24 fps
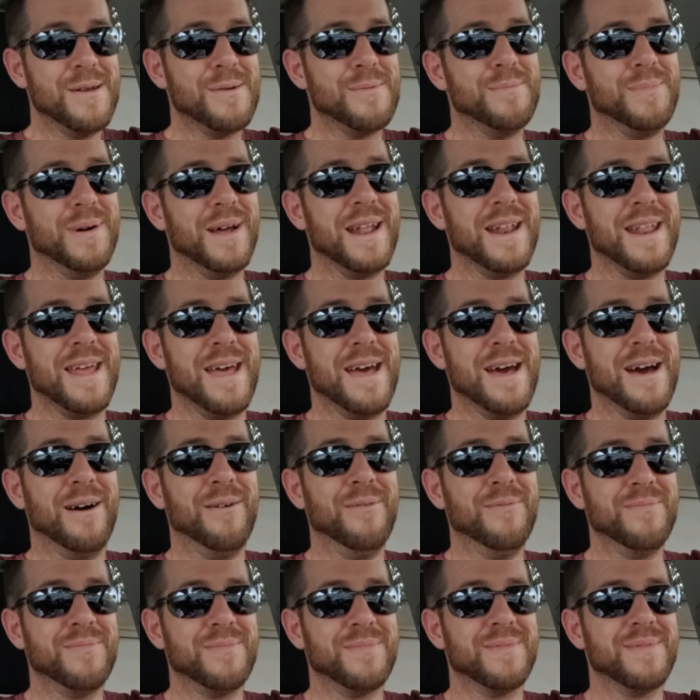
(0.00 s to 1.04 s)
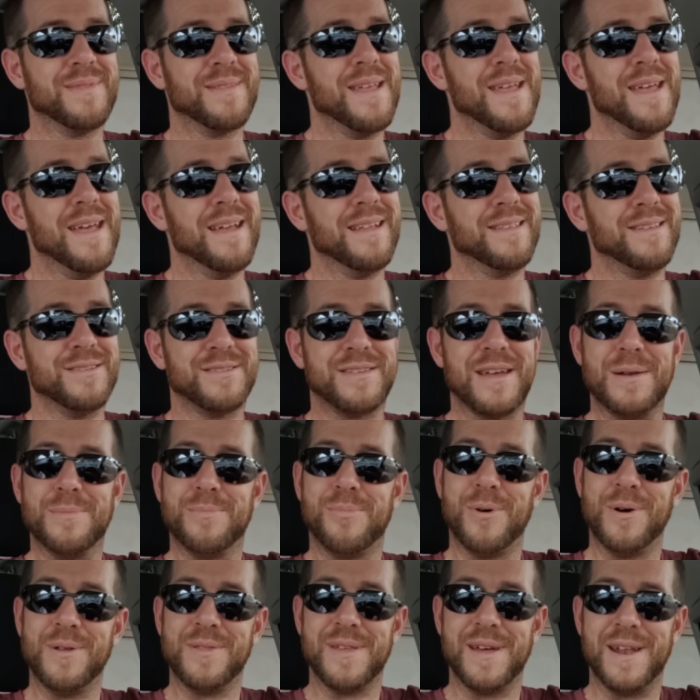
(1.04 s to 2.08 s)
But anyhow, just had to
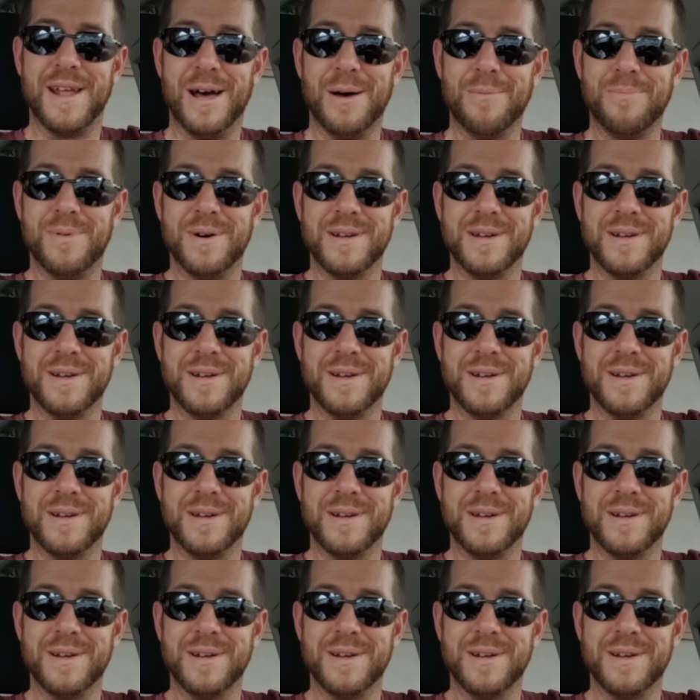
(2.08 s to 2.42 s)
point that out.